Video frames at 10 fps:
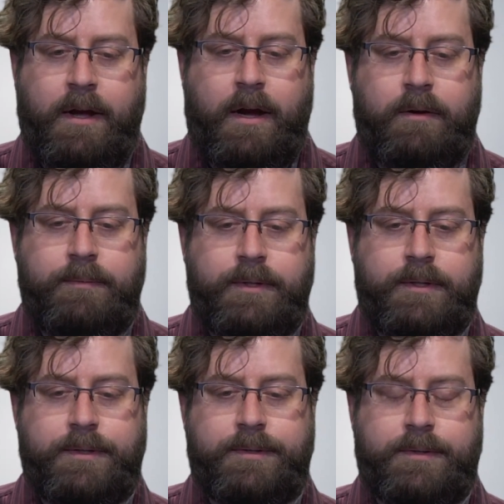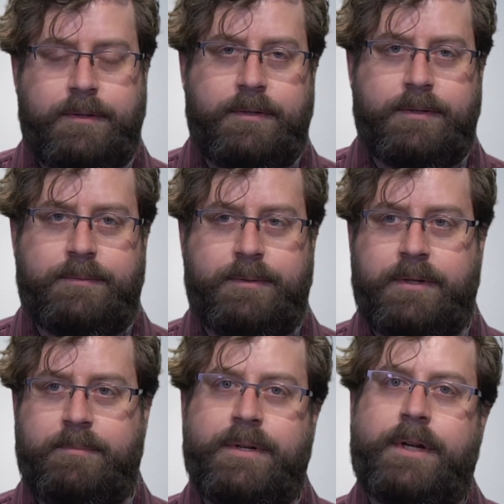our real concern is
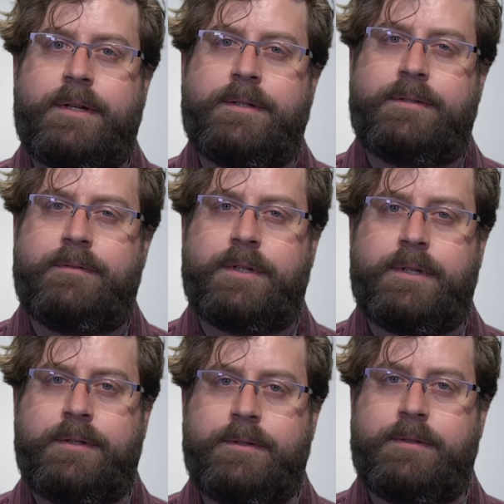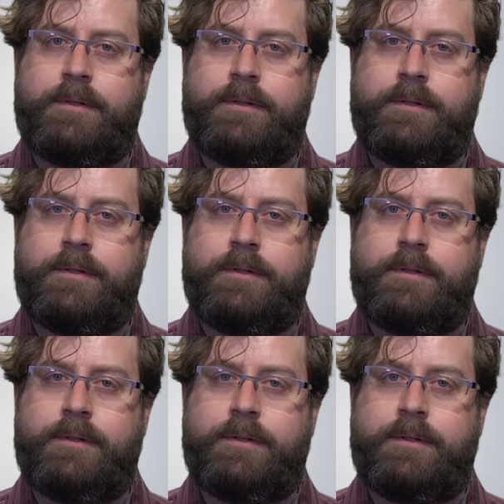with protecting civilians